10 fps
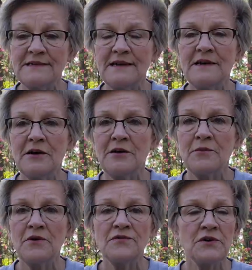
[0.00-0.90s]

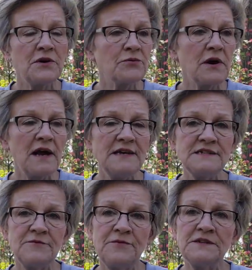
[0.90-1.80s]
The rye
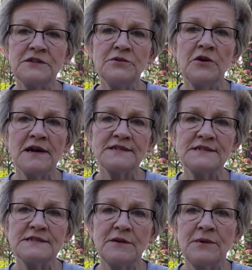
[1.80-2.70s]
and fescue
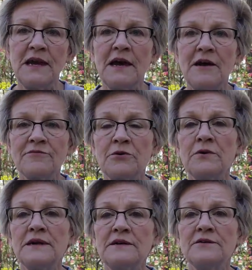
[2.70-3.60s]
grasses that we have
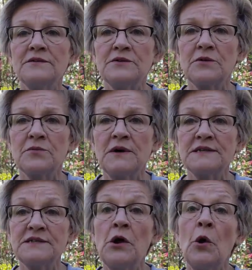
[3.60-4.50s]
growing here in the
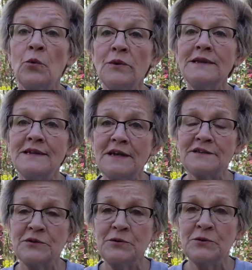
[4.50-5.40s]
Northwest really like
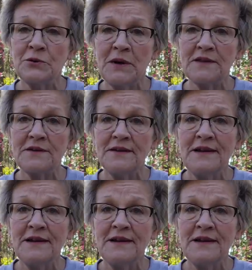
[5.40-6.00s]
the cooler weather.